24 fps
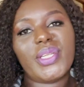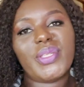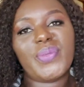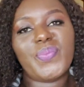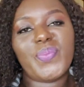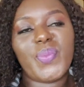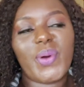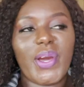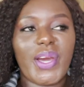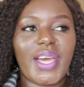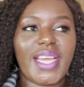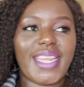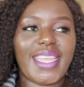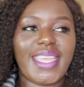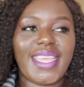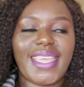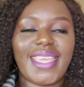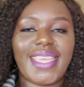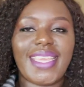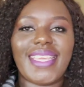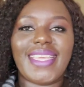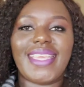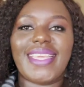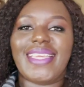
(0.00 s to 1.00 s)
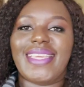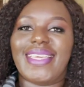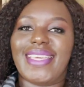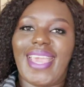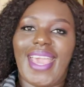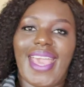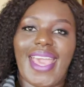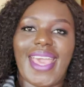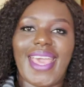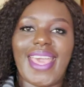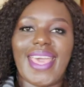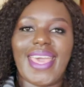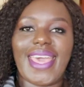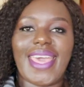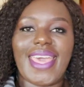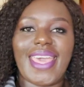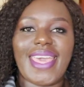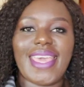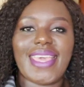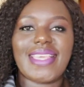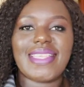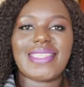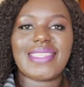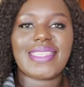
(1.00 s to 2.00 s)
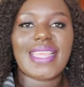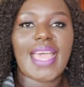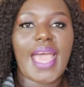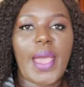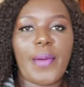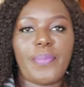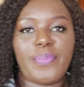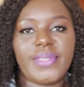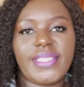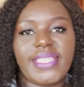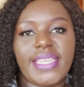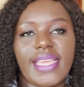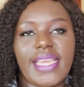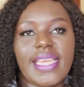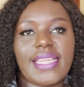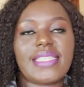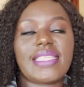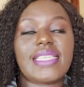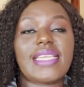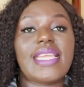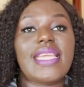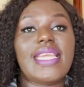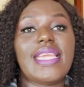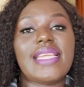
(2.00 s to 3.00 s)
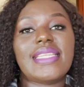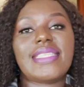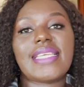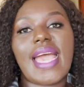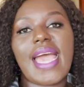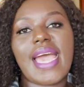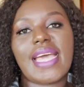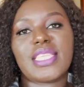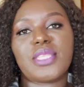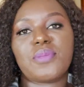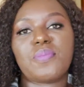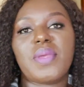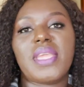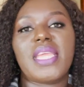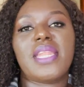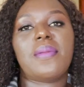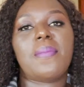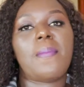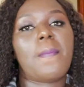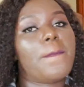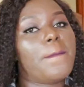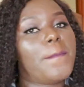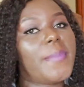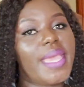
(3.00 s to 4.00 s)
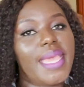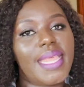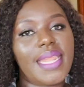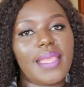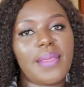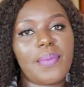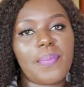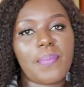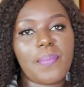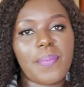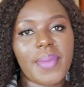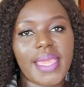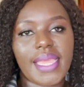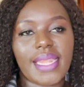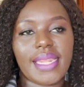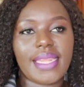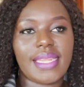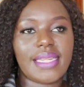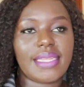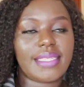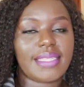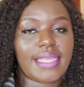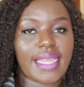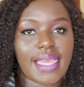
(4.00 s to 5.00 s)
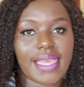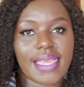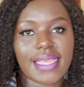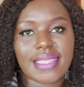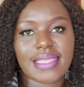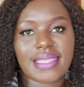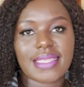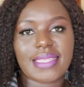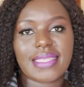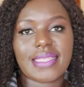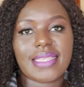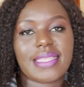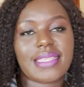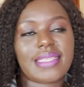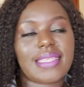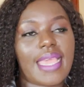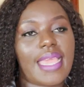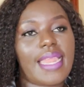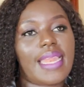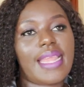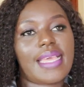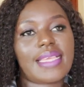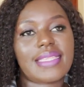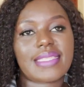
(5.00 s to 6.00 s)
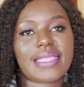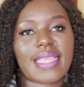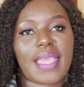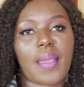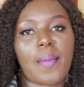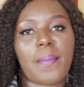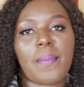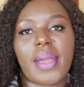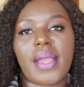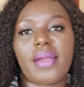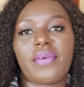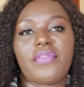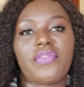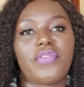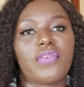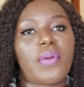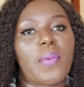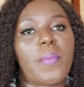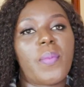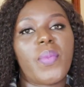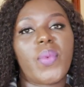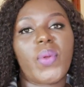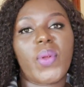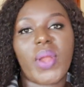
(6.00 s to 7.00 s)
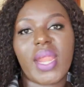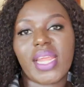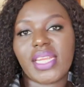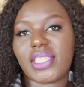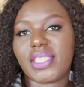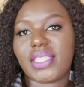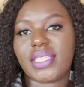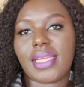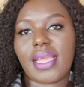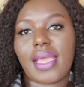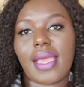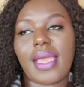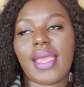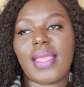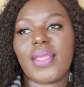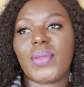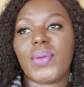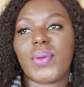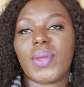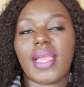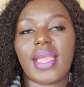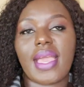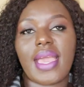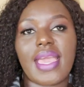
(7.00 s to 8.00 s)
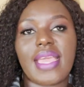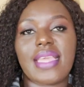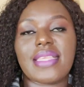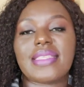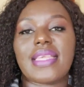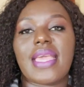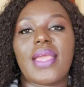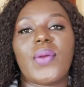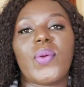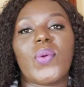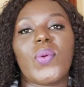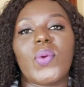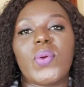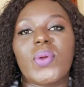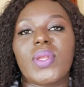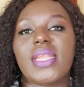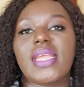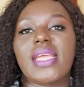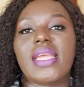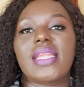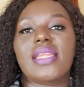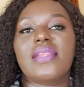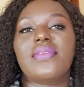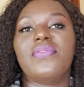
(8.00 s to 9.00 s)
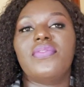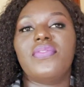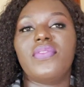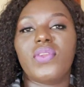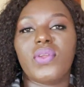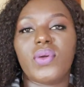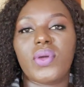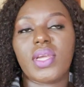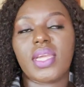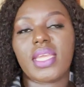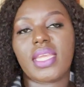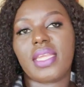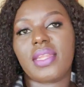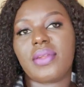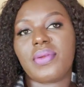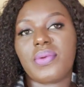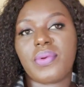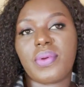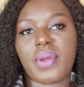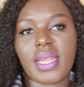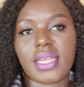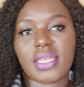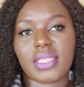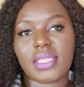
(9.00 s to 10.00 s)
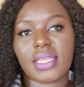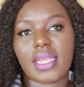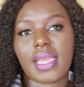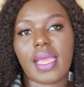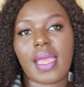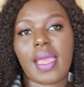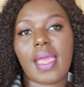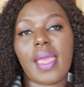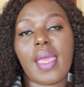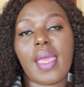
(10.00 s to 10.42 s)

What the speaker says: Morning, guys. Update: it has been many days since I last came back from Russia. You guys, I couldn't vlog in Russia.